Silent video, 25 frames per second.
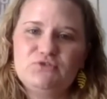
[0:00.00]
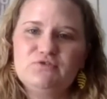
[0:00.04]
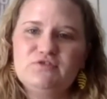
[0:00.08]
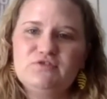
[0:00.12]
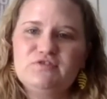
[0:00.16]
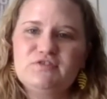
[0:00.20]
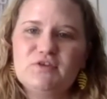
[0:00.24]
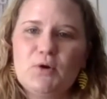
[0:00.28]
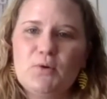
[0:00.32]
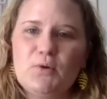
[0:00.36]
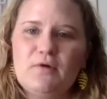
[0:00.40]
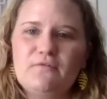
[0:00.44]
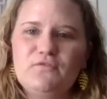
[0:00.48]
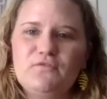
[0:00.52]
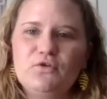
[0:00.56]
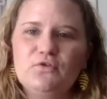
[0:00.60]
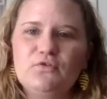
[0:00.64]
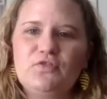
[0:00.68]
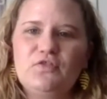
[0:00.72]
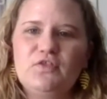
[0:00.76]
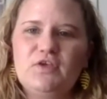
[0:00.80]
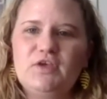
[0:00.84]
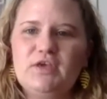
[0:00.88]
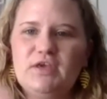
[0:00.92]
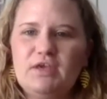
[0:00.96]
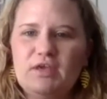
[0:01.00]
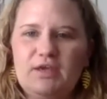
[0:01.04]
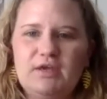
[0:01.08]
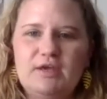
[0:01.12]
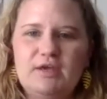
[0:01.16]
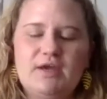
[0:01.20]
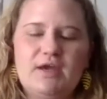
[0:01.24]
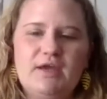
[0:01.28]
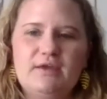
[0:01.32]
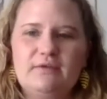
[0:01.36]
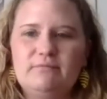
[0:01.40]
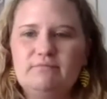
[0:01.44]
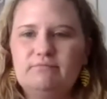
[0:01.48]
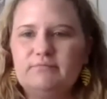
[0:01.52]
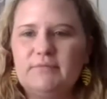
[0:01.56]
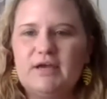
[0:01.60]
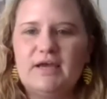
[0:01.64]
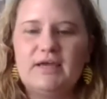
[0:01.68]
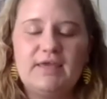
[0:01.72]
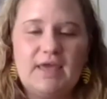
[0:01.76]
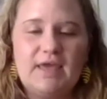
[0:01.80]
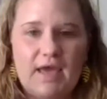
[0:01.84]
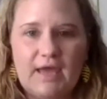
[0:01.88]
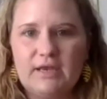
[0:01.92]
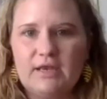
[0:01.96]
So if you're thinking, I
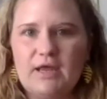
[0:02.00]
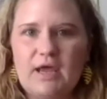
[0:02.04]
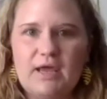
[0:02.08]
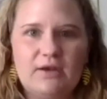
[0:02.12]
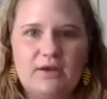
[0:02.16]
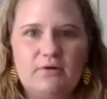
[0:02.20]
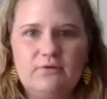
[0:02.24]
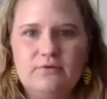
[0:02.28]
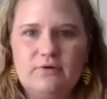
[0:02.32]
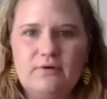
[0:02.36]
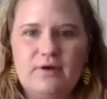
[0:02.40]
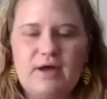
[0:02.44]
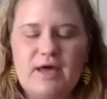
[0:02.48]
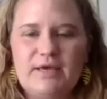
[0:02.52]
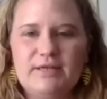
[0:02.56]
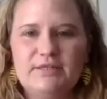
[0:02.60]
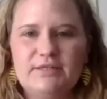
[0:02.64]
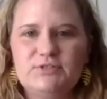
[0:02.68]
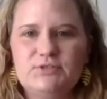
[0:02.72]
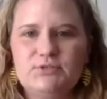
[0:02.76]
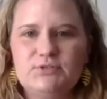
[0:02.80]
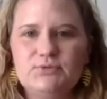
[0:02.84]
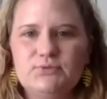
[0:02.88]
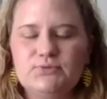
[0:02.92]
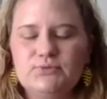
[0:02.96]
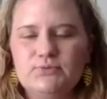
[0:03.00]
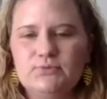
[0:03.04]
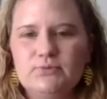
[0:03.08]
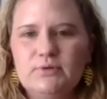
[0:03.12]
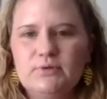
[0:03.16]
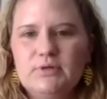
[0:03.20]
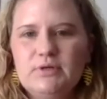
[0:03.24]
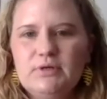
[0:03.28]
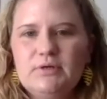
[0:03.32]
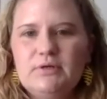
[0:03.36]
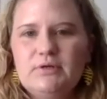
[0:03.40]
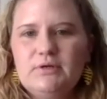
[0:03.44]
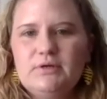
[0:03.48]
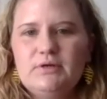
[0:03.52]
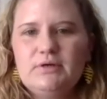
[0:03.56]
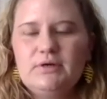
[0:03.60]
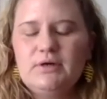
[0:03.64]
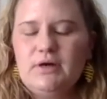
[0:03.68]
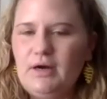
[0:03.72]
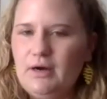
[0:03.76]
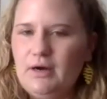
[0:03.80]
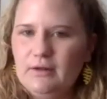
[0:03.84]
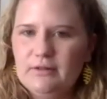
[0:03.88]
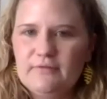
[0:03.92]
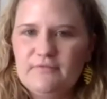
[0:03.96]
don't know how to do
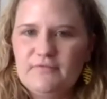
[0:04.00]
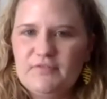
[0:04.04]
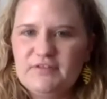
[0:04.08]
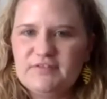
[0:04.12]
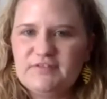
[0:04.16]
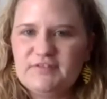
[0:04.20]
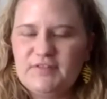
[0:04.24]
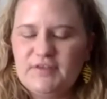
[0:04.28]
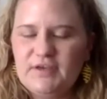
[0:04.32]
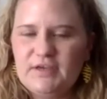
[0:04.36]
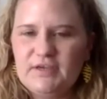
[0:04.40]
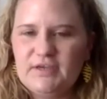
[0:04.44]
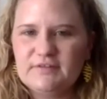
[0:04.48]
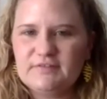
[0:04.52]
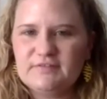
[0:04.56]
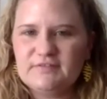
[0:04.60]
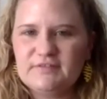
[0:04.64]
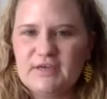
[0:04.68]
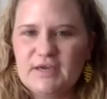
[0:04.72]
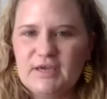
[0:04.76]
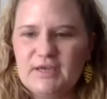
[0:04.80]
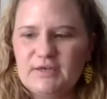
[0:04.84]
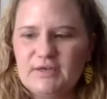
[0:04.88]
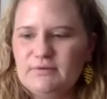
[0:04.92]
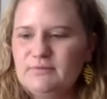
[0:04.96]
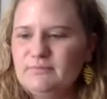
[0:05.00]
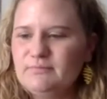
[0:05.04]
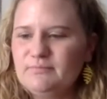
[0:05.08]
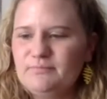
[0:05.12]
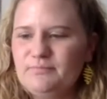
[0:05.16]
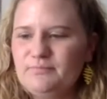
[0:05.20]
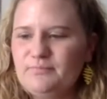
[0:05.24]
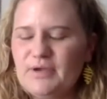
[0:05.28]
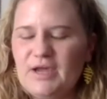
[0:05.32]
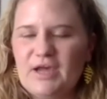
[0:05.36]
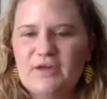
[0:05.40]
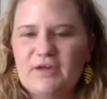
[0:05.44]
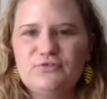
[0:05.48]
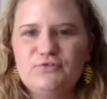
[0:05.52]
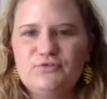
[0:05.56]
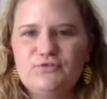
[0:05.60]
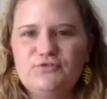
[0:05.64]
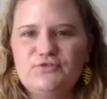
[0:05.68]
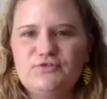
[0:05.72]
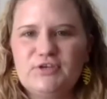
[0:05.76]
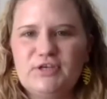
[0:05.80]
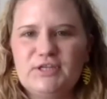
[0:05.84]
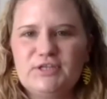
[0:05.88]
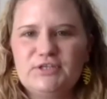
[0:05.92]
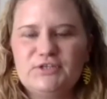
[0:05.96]
all of these things that Pastor
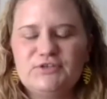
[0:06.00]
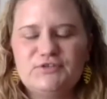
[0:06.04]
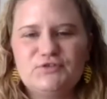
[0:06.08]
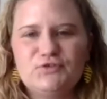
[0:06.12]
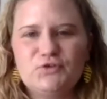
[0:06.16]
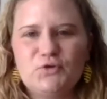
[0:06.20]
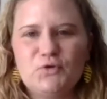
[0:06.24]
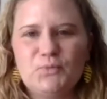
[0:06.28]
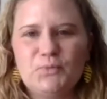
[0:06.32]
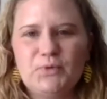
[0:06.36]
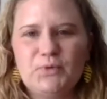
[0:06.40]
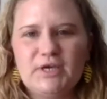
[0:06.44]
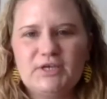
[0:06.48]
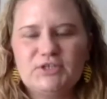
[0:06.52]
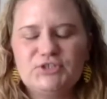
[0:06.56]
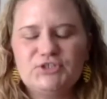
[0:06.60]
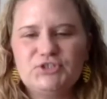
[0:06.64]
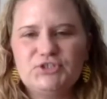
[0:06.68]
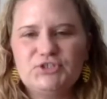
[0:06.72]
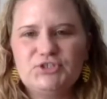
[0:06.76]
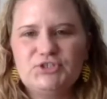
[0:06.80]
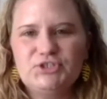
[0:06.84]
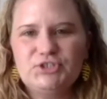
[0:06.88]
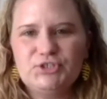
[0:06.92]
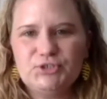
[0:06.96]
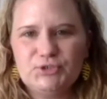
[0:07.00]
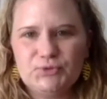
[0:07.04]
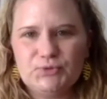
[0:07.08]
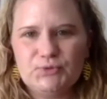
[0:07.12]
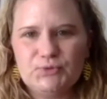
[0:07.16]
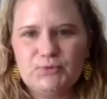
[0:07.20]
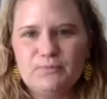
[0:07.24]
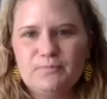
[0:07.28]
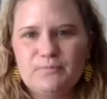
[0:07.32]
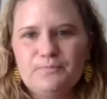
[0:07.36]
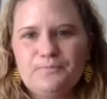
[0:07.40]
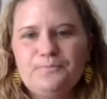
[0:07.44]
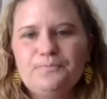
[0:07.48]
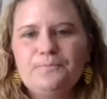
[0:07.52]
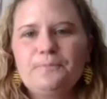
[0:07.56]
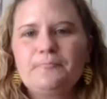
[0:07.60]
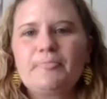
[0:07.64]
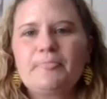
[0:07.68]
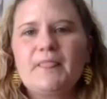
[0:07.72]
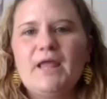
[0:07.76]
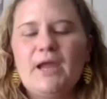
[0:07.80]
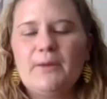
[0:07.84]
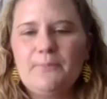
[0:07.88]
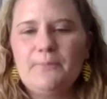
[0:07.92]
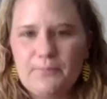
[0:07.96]
Sadie just told me I should do,
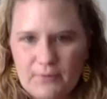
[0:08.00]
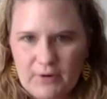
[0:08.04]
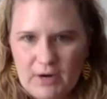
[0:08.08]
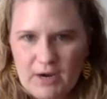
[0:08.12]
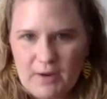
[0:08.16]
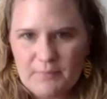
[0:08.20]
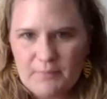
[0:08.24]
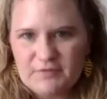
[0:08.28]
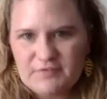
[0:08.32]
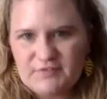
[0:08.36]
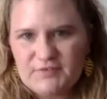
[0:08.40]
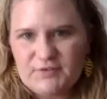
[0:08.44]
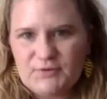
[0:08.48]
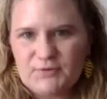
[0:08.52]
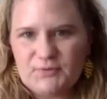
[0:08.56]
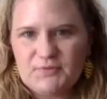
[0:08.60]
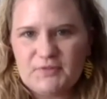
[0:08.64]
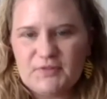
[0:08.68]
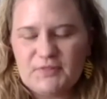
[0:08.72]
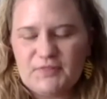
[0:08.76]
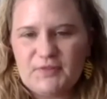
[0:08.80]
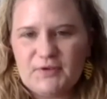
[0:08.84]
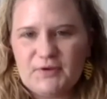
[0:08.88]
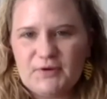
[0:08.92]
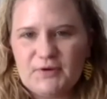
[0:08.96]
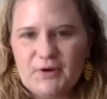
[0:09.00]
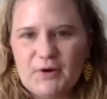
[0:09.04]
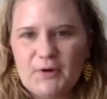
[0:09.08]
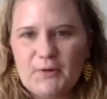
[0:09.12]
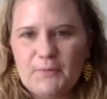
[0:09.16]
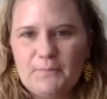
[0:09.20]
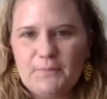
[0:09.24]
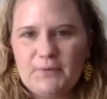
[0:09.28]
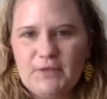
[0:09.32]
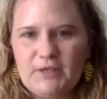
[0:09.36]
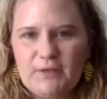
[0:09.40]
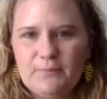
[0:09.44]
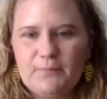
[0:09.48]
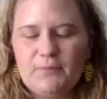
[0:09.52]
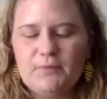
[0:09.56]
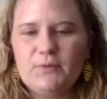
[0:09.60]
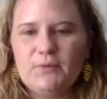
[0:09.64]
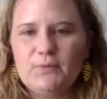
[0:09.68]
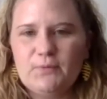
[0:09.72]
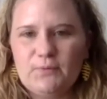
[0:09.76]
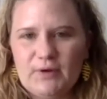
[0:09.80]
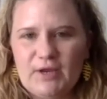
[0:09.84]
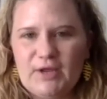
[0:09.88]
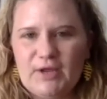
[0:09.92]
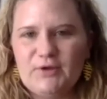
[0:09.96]
I promise you that there are people
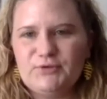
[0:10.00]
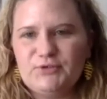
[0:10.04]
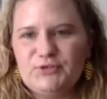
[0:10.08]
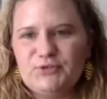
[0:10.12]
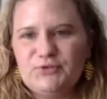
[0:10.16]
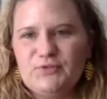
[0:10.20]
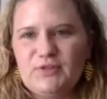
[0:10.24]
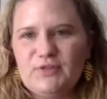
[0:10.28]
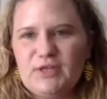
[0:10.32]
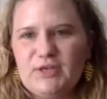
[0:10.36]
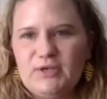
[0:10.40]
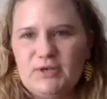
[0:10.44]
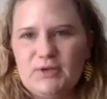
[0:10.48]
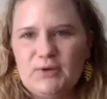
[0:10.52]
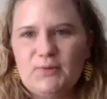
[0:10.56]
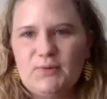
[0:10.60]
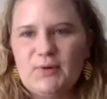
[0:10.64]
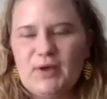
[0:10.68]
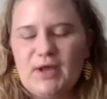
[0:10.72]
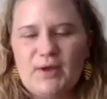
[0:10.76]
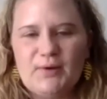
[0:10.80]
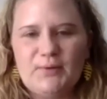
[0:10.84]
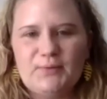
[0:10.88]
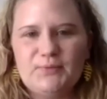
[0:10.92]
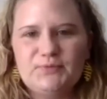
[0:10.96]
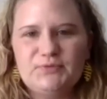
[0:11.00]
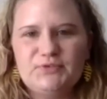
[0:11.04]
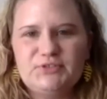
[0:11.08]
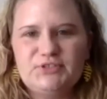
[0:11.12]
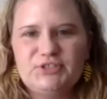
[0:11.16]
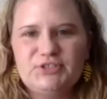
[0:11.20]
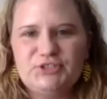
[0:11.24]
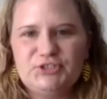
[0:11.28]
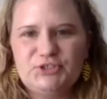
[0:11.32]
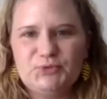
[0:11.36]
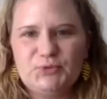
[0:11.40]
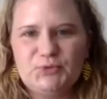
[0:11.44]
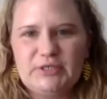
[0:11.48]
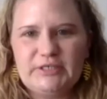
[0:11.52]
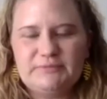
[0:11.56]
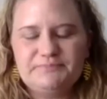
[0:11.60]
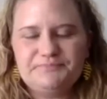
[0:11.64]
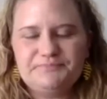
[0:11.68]
around you that know how to do it.